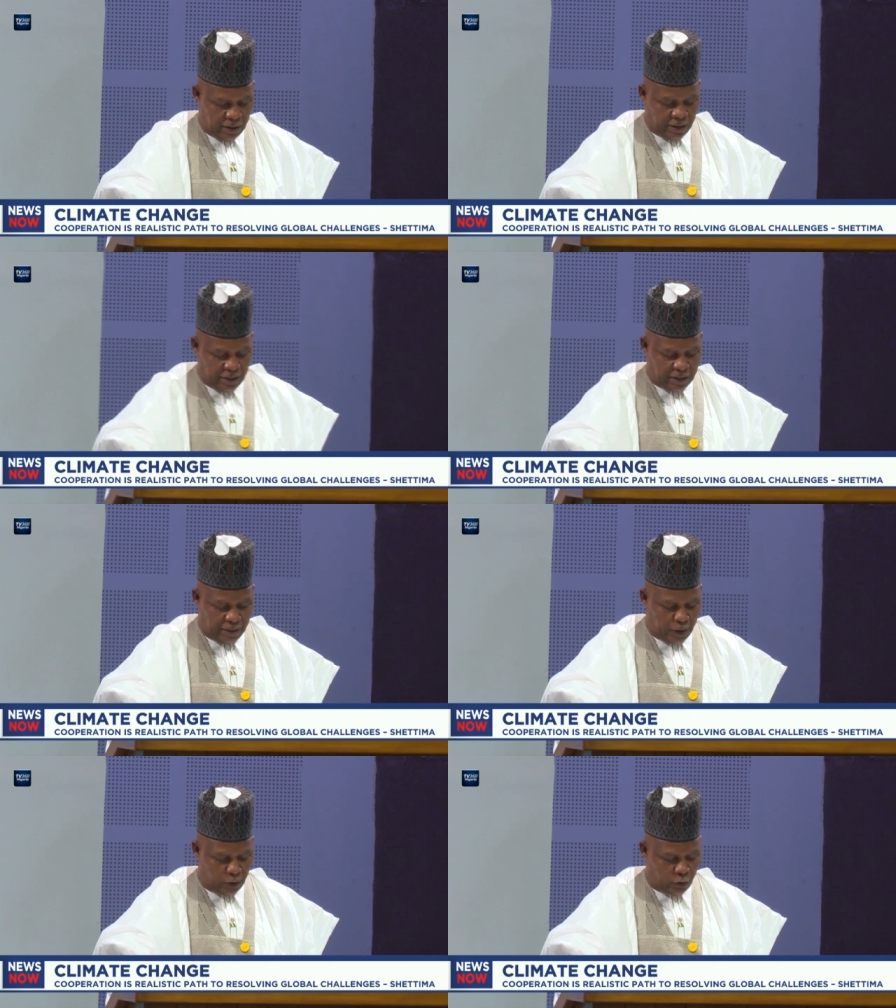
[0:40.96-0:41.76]
In just
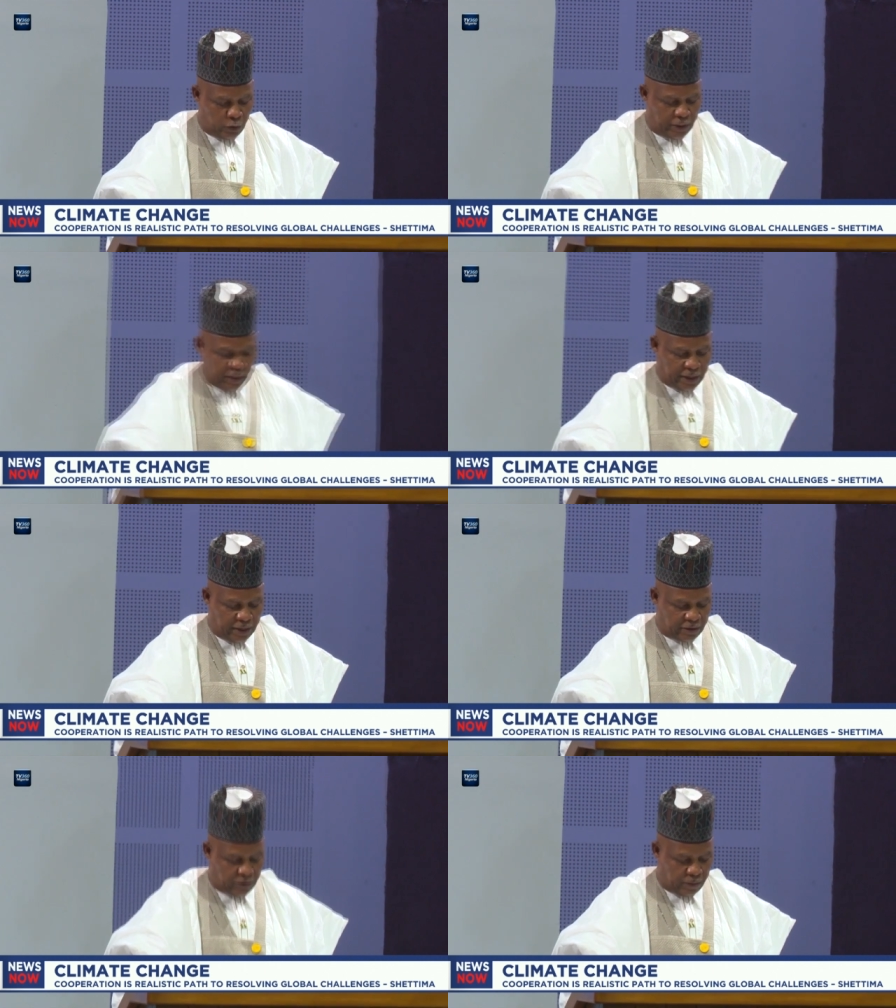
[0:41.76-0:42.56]
about two
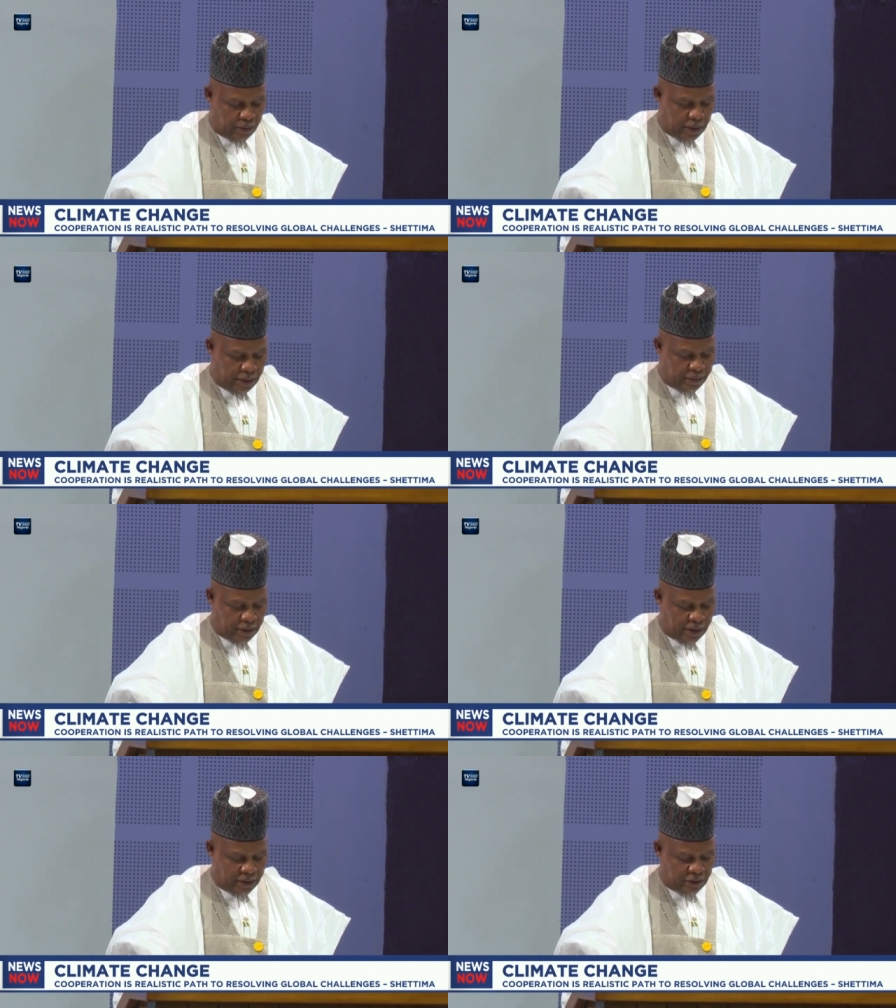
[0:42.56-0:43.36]
decades of
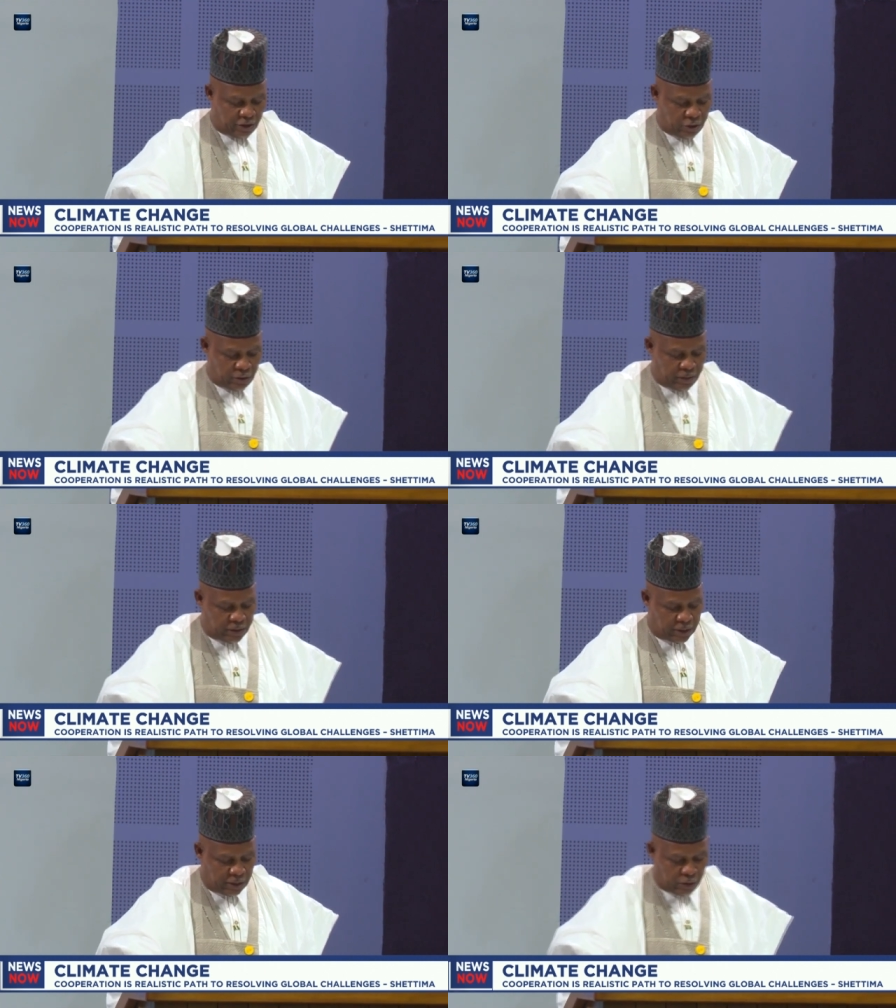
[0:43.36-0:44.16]
liberalization of
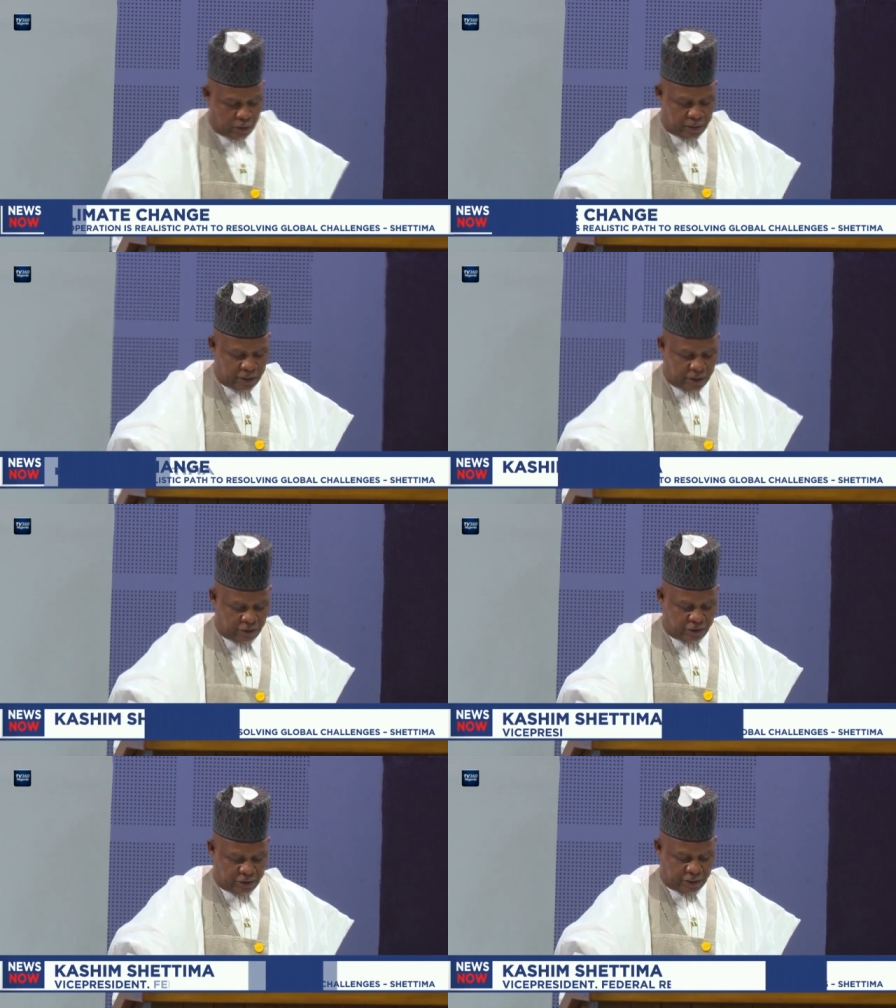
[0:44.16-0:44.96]
the
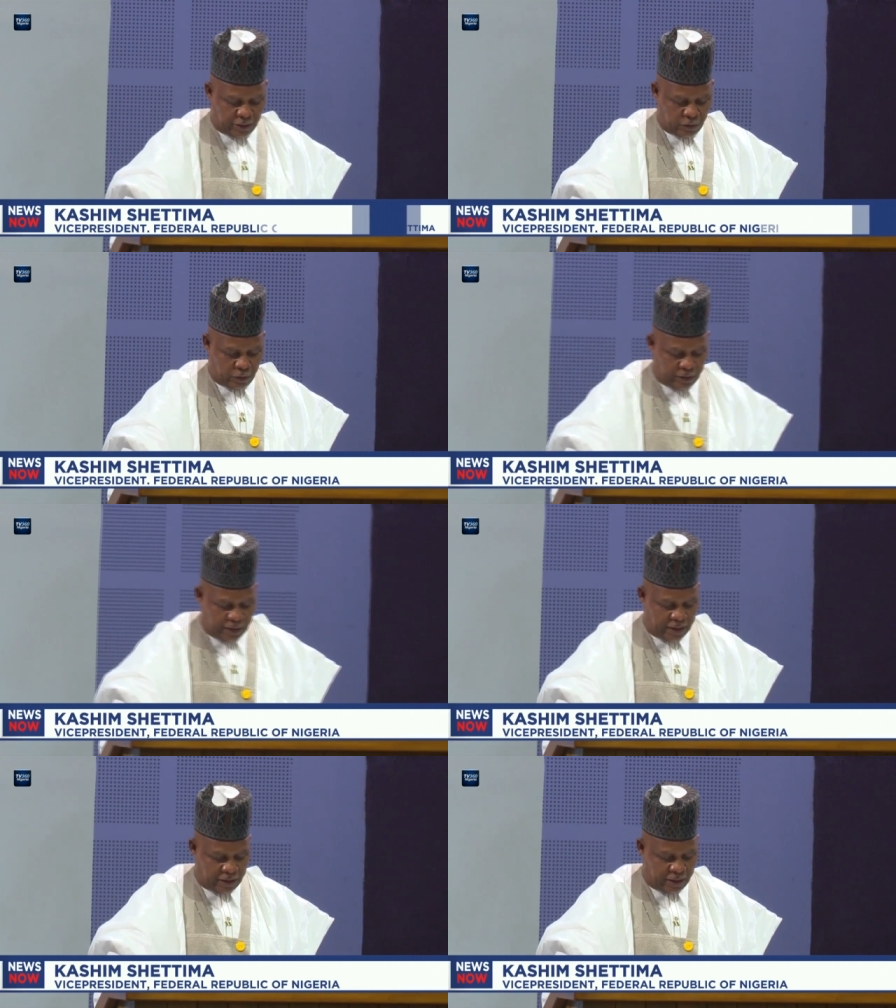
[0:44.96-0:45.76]
telecommunications sector in
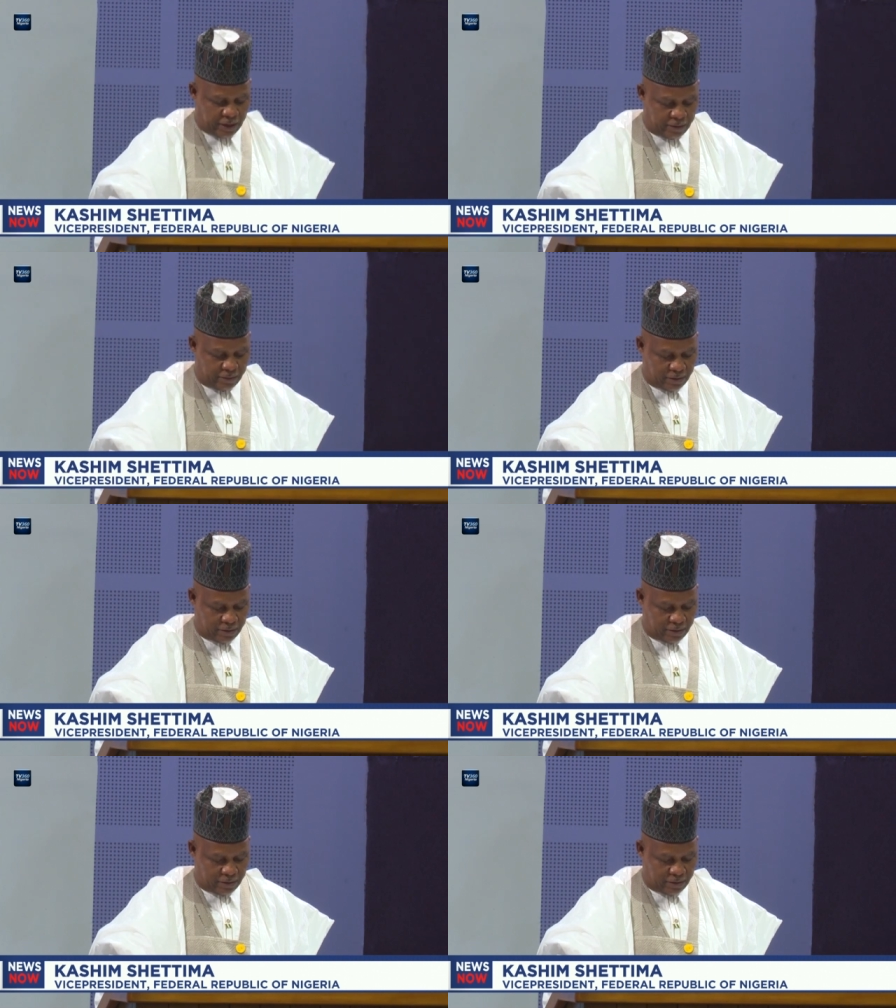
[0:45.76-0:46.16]
Nigeria,